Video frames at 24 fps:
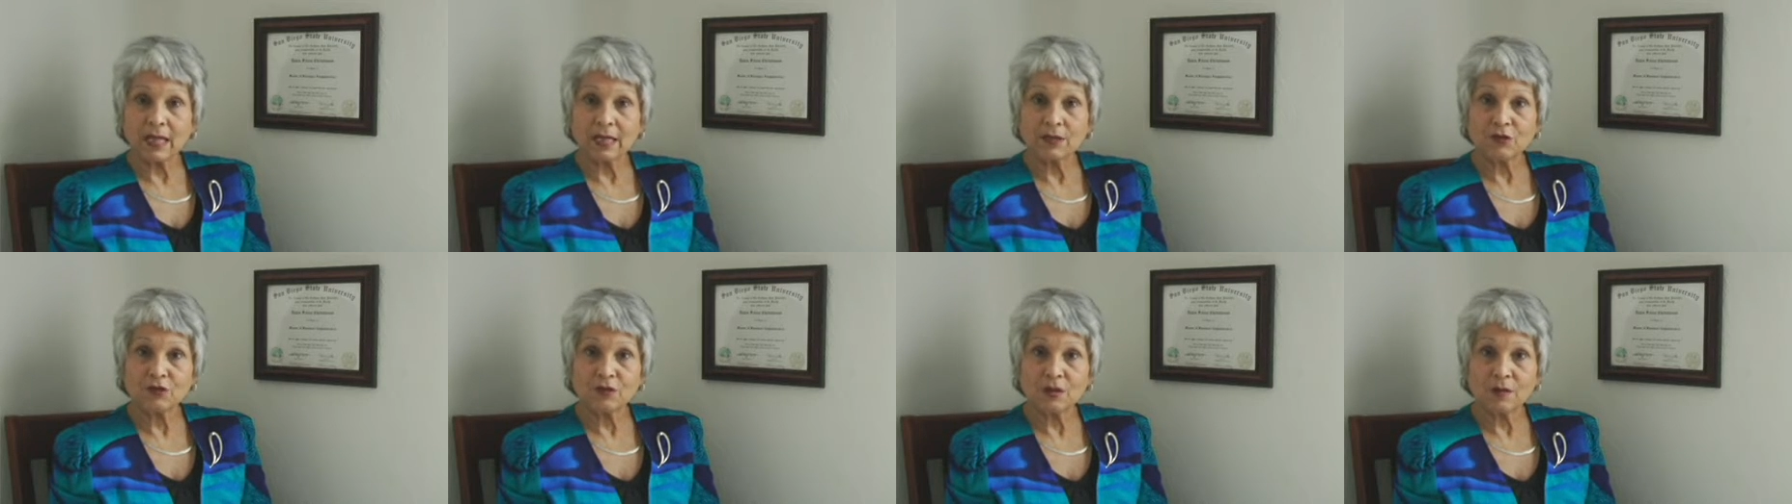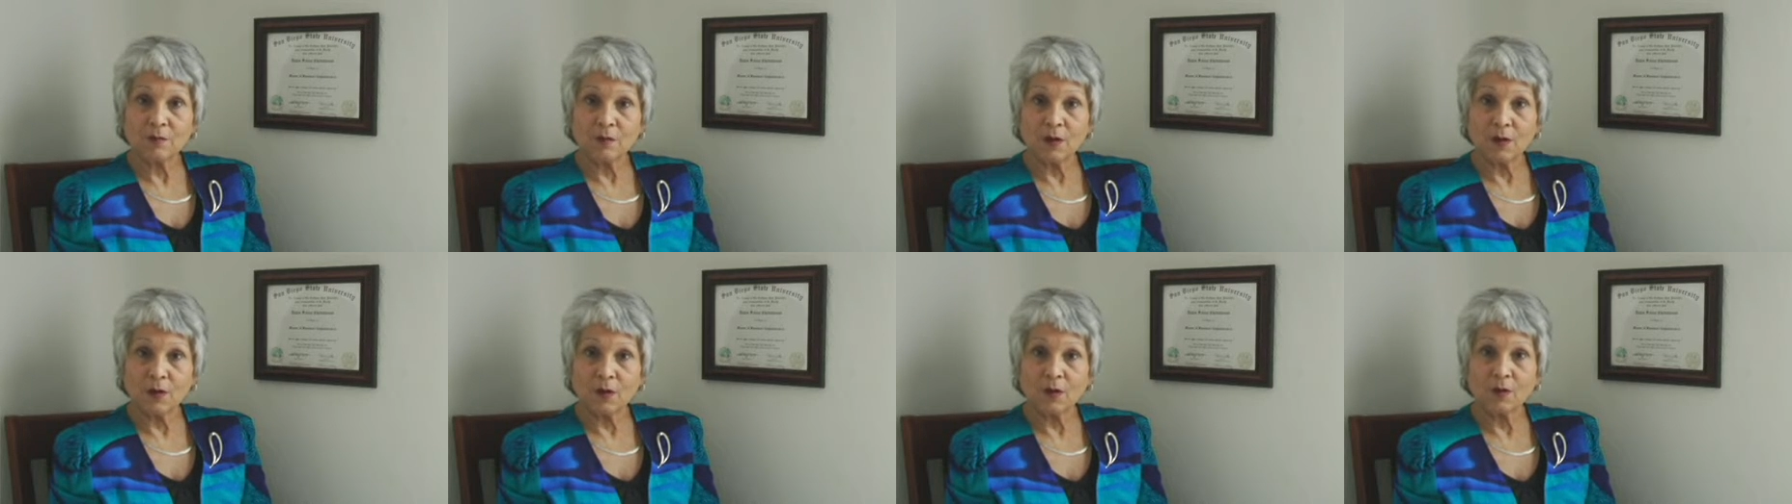
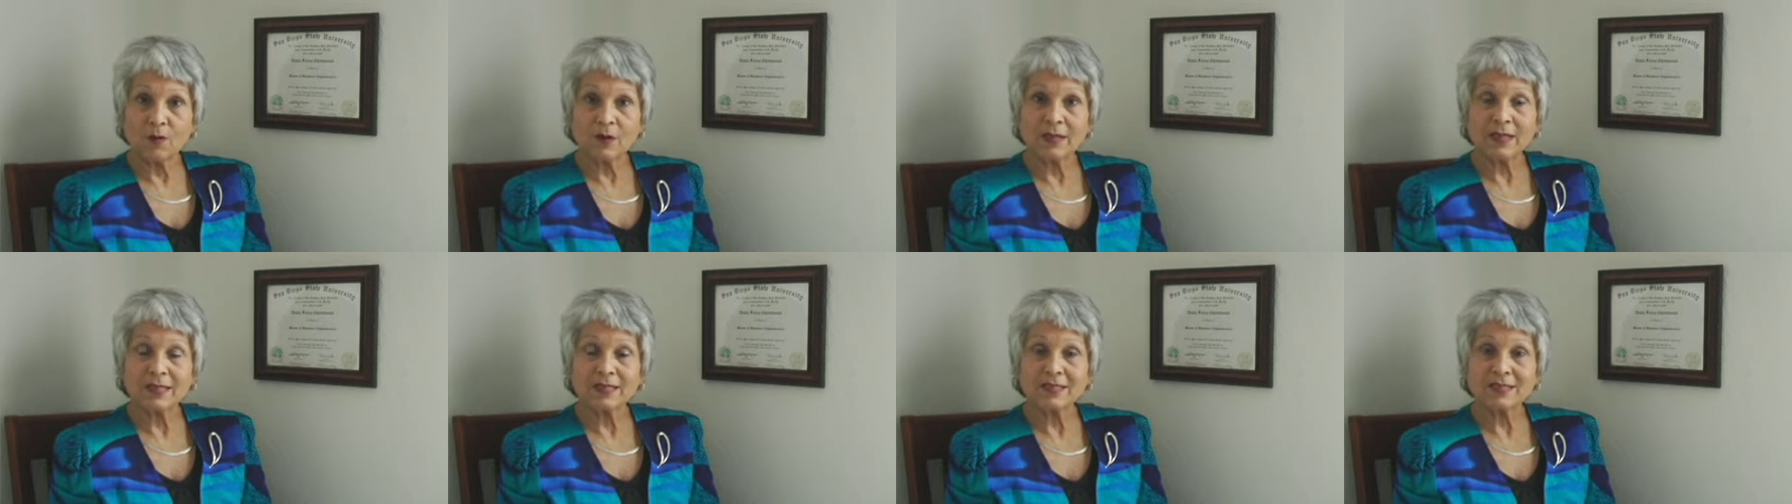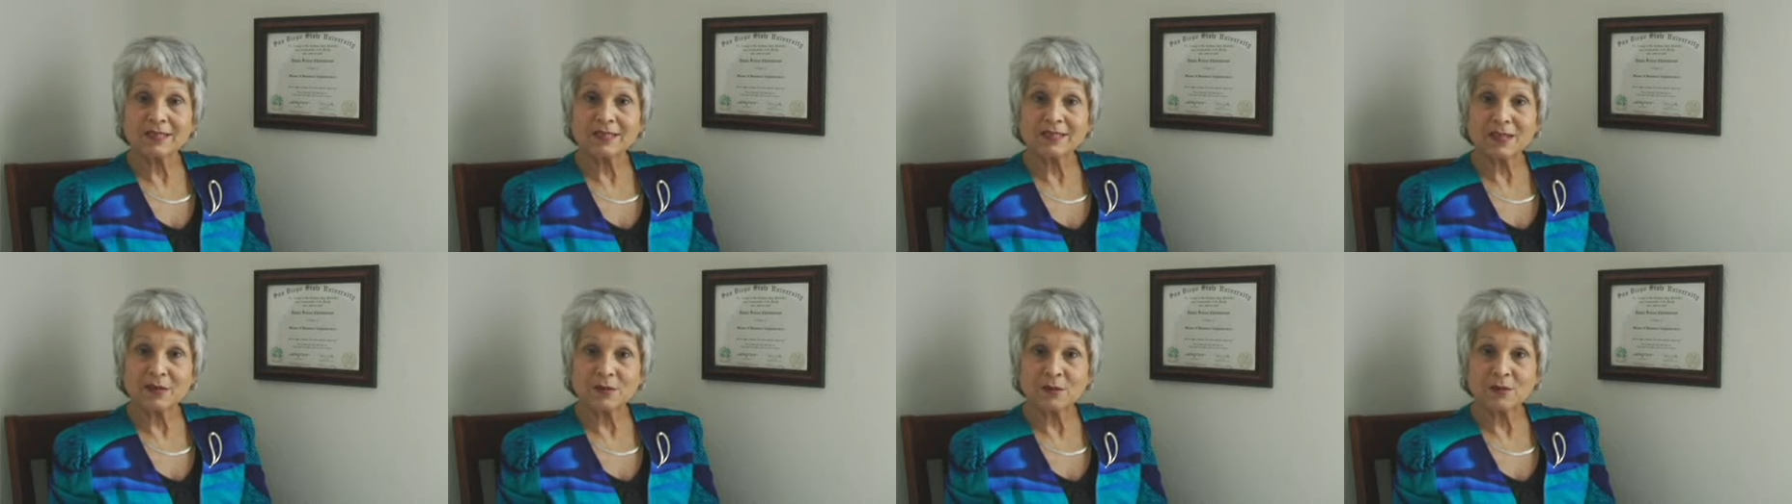HMO in
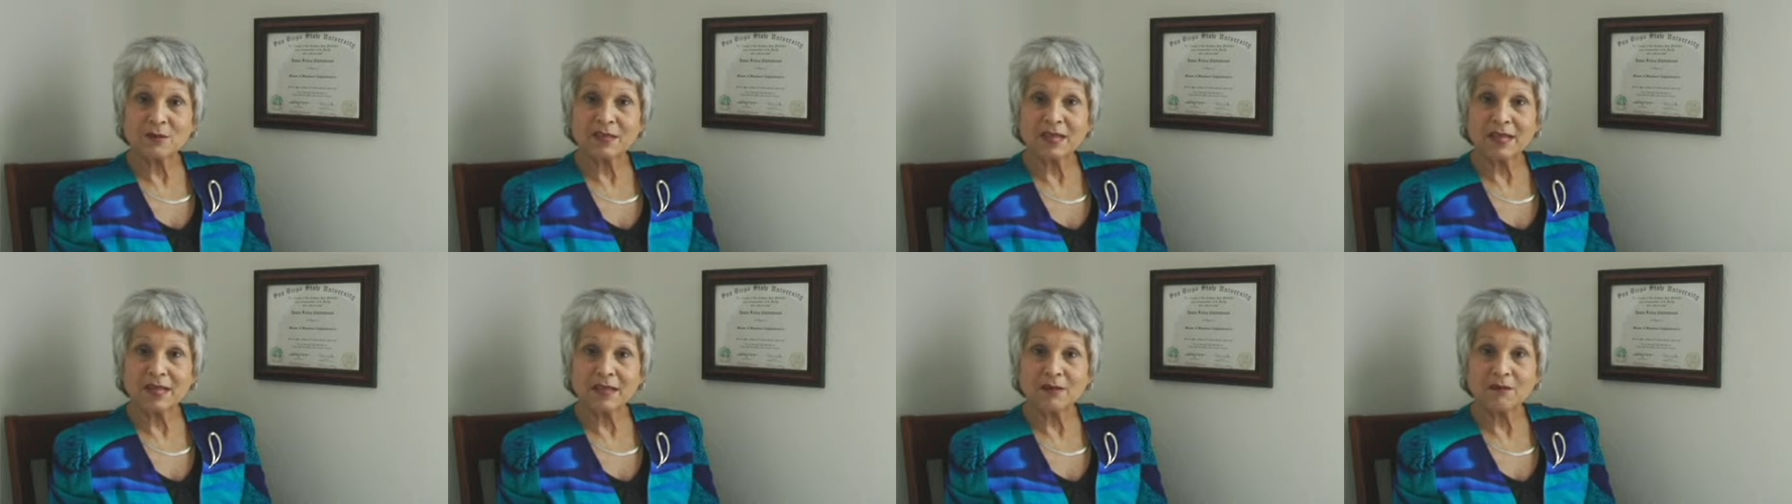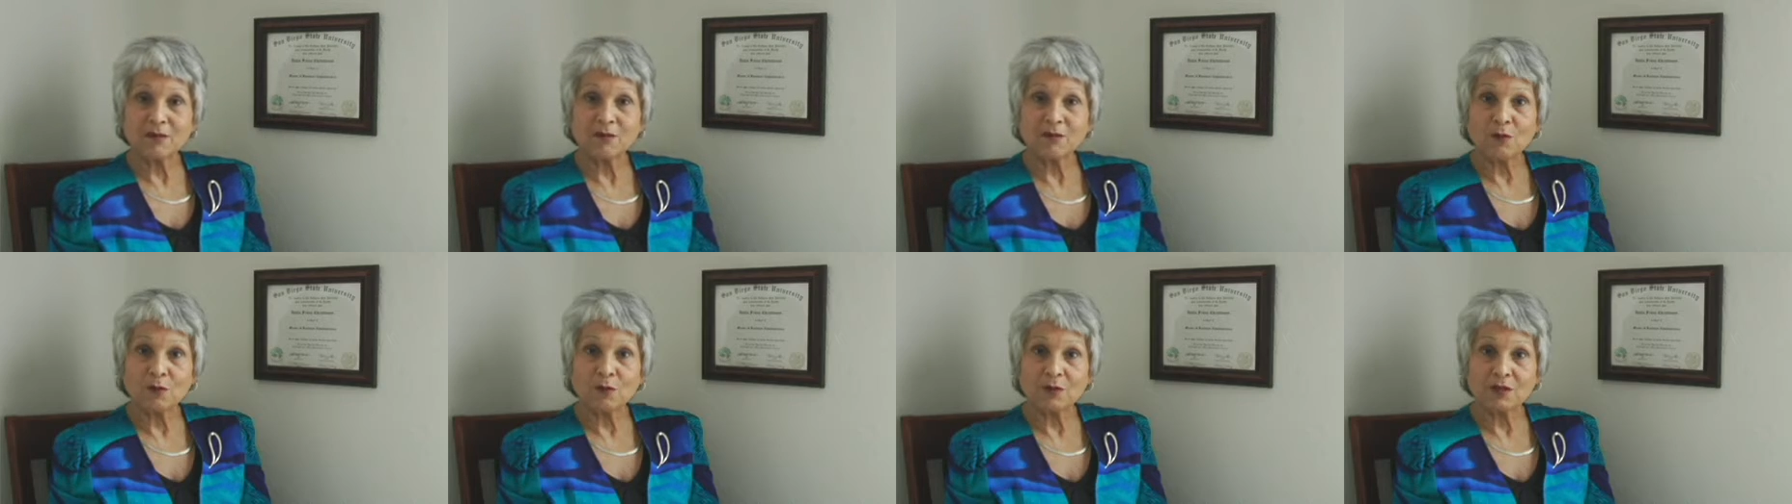Southern
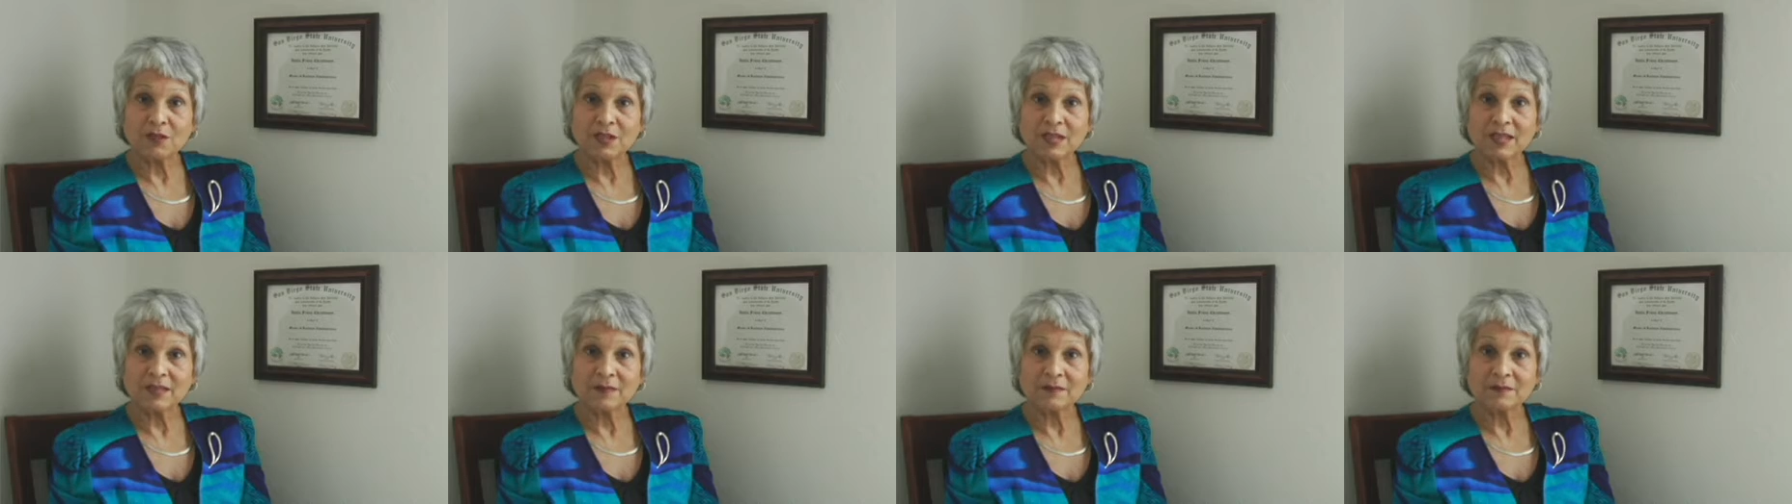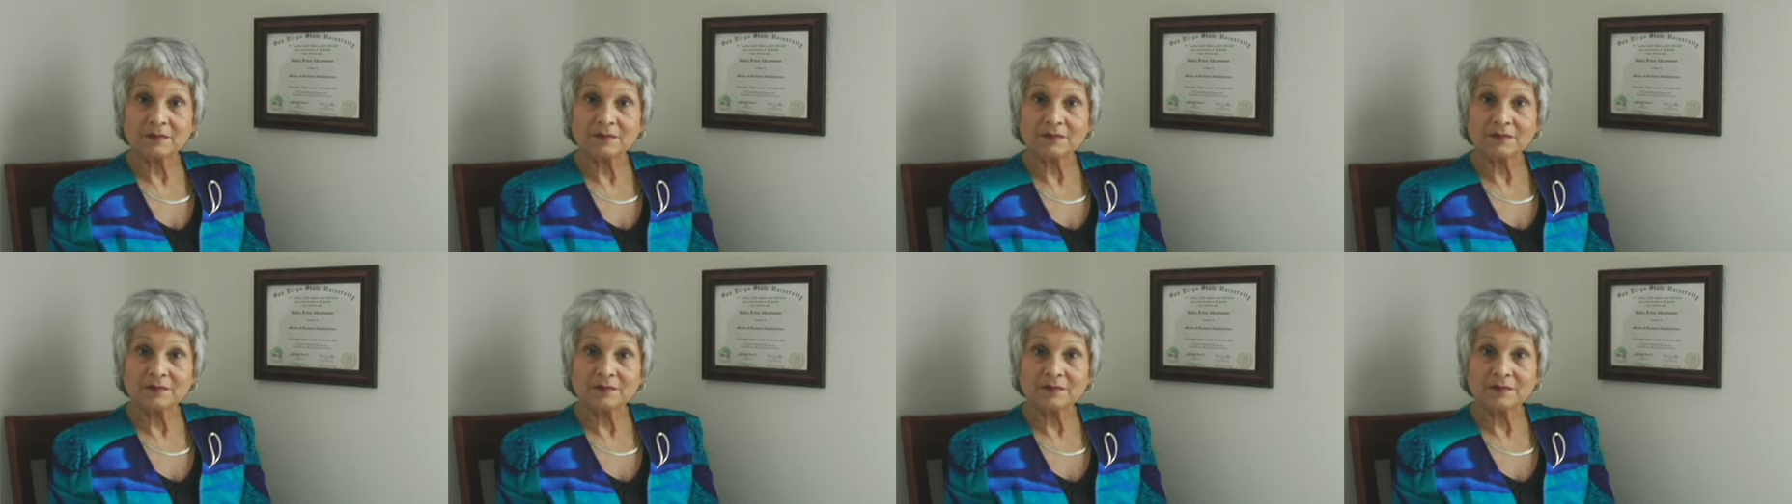California.